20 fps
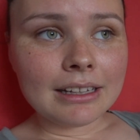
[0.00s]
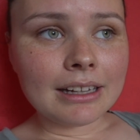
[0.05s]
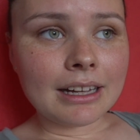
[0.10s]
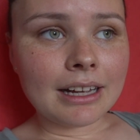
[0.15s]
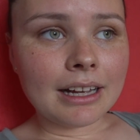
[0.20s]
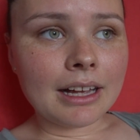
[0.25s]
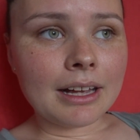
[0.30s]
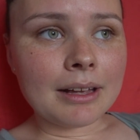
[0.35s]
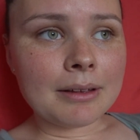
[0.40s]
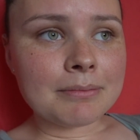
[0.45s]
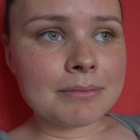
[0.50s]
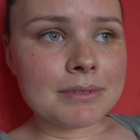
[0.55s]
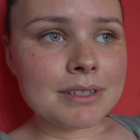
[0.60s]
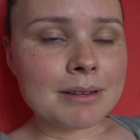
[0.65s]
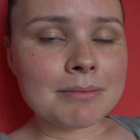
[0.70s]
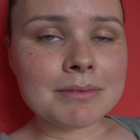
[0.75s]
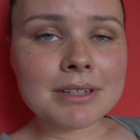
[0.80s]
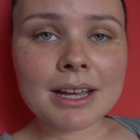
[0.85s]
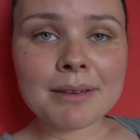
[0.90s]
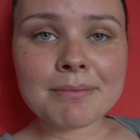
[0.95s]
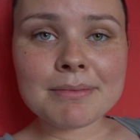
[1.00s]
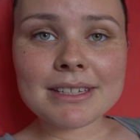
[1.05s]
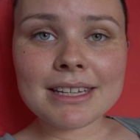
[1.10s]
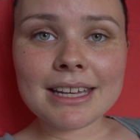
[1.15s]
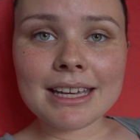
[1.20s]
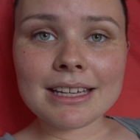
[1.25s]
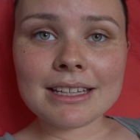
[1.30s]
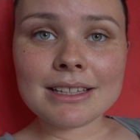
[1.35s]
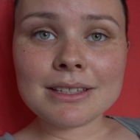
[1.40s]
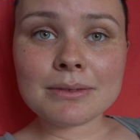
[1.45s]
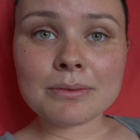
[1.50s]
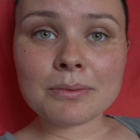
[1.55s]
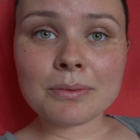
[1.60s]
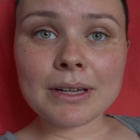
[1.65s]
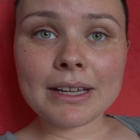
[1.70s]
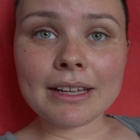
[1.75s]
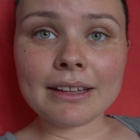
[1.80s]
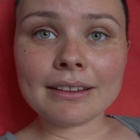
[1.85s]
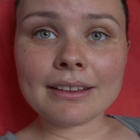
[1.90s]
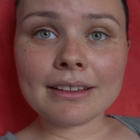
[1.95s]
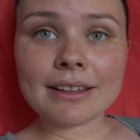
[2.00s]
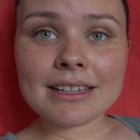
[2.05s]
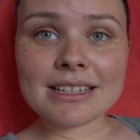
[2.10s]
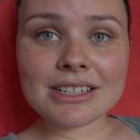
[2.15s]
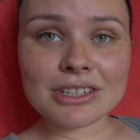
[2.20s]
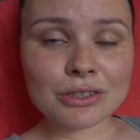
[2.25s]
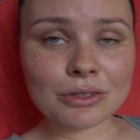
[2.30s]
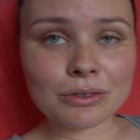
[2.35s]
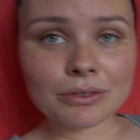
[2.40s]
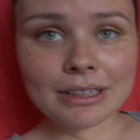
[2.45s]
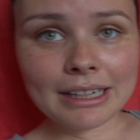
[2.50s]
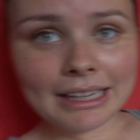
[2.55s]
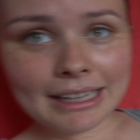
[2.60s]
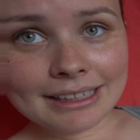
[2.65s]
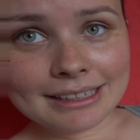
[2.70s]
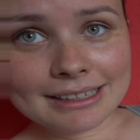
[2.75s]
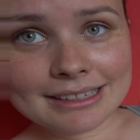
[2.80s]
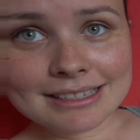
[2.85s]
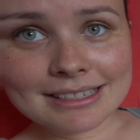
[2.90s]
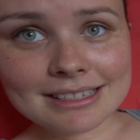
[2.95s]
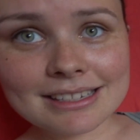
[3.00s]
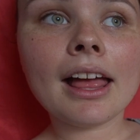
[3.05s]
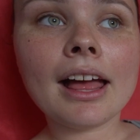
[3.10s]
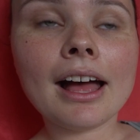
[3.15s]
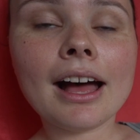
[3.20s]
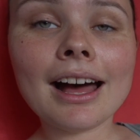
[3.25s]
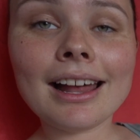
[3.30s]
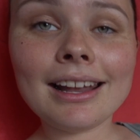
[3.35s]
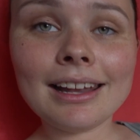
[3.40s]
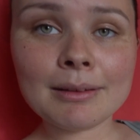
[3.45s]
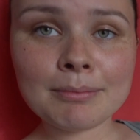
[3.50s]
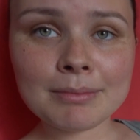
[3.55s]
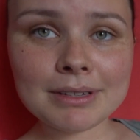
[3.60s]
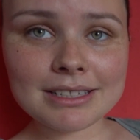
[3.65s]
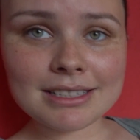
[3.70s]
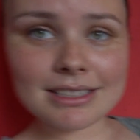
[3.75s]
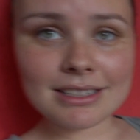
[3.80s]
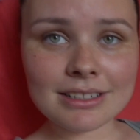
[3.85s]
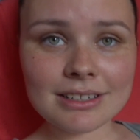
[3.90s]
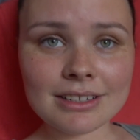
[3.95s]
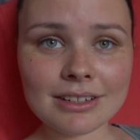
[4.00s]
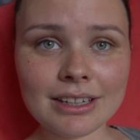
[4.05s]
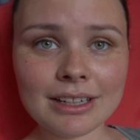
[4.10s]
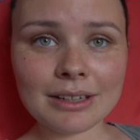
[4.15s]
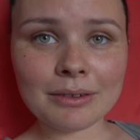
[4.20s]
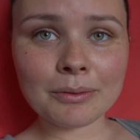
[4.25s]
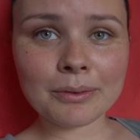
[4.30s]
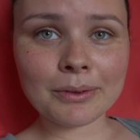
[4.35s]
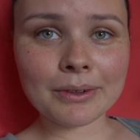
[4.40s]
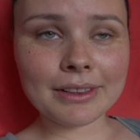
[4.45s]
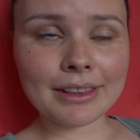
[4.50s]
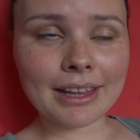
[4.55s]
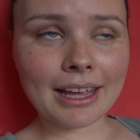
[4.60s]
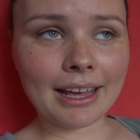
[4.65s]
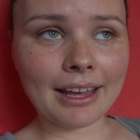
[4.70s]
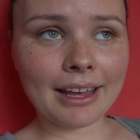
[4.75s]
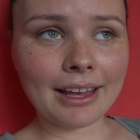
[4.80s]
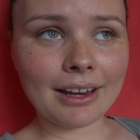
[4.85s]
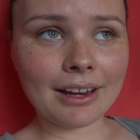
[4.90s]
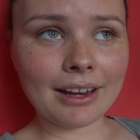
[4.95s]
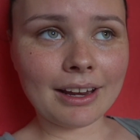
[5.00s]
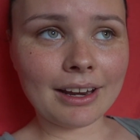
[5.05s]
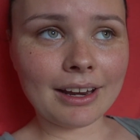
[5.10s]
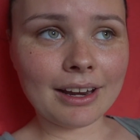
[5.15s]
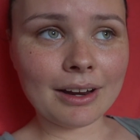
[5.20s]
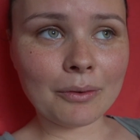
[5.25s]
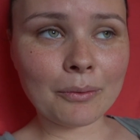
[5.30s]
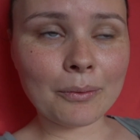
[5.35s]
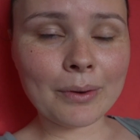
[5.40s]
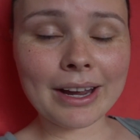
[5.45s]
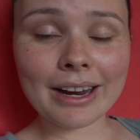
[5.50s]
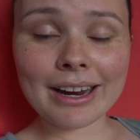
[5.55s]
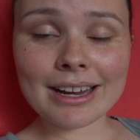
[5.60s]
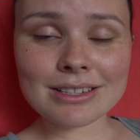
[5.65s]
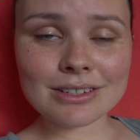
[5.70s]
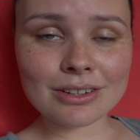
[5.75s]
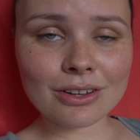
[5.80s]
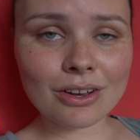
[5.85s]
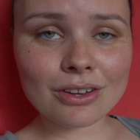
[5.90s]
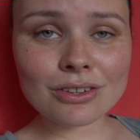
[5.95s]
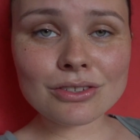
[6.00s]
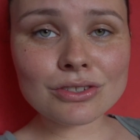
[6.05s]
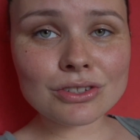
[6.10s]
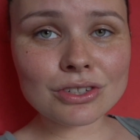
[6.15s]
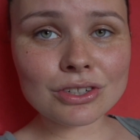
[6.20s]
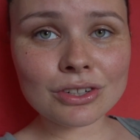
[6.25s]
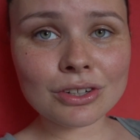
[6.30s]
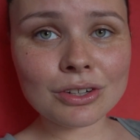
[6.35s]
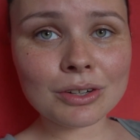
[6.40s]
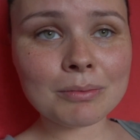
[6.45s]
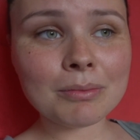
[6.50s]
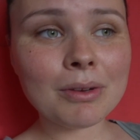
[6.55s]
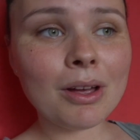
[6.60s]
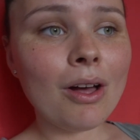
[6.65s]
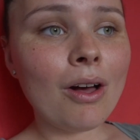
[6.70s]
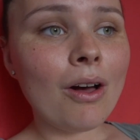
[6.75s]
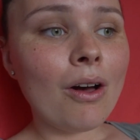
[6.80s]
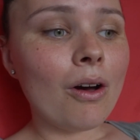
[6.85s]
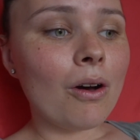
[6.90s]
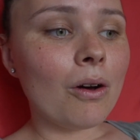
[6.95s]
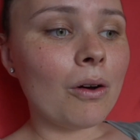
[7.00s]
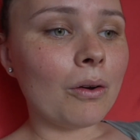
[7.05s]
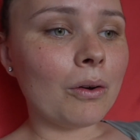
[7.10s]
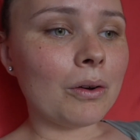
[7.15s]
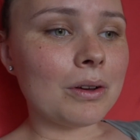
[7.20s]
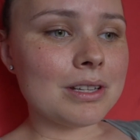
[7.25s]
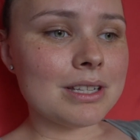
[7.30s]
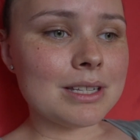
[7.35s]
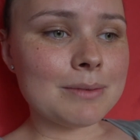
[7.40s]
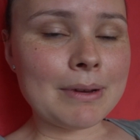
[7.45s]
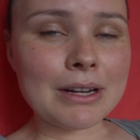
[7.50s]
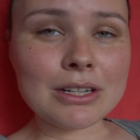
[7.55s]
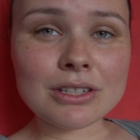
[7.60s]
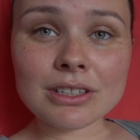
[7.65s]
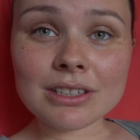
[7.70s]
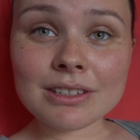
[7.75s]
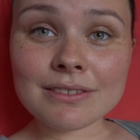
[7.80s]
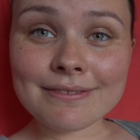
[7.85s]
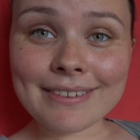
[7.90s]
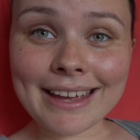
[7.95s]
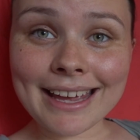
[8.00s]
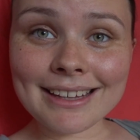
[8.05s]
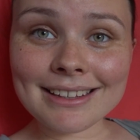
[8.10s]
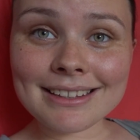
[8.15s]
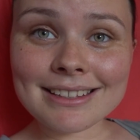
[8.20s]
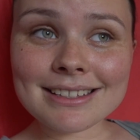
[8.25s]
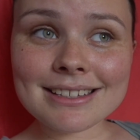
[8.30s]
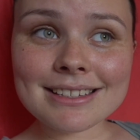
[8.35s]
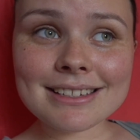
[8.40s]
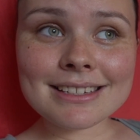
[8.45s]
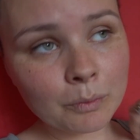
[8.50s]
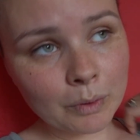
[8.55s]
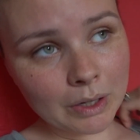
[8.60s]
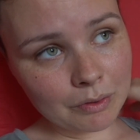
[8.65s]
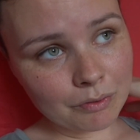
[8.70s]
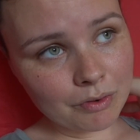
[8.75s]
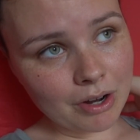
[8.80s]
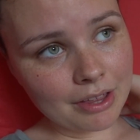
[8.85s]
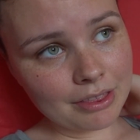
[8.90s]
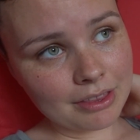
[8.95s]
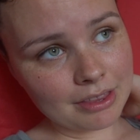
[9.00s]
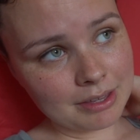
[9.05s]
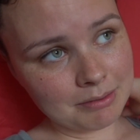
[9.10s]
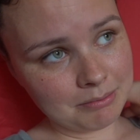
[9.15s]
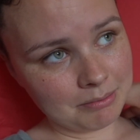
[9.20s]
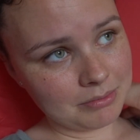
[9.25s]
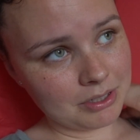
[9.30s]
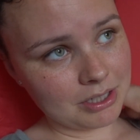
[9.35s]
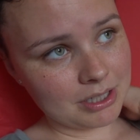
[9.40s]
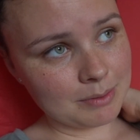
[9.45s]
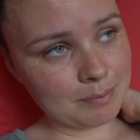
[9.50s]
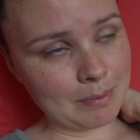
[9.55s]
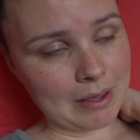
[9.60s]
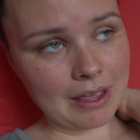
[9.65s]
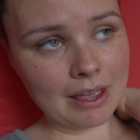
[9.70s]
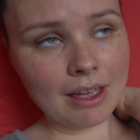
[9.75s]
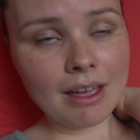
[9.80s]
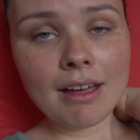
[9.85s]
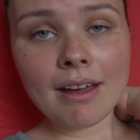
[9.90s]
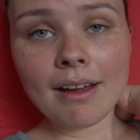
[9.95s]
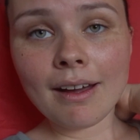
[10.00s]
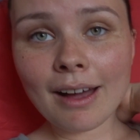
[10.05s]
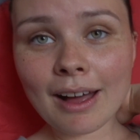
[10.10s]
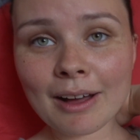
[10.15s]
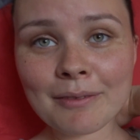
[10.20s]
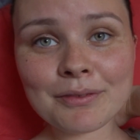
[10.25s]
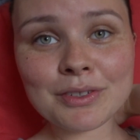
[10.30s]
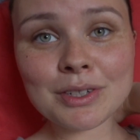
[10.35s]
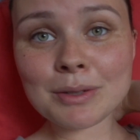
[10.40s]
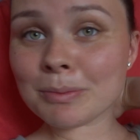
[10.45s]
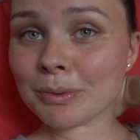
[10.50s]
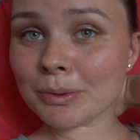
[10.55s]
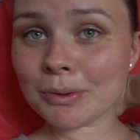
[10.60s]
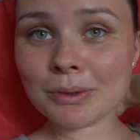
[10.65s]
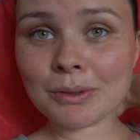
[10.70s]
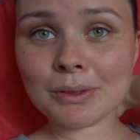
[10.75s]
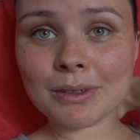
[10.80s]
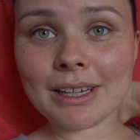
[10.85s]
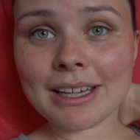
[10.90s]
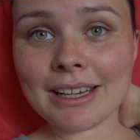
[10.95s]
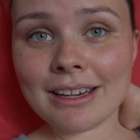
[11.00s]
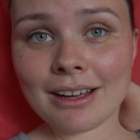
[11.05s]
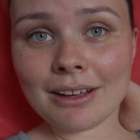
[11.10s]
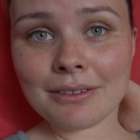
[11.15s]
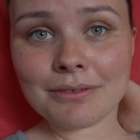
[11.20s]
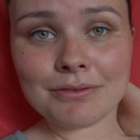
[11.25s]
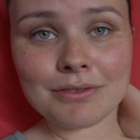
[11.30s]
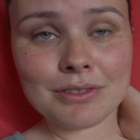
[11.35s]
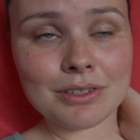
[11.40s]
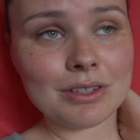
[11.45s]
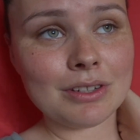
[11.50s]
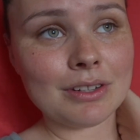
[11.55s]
um, sometimes kids with additional needs are limited in what they can wear as a costume or special events. We'd rather them just be comfortable enough.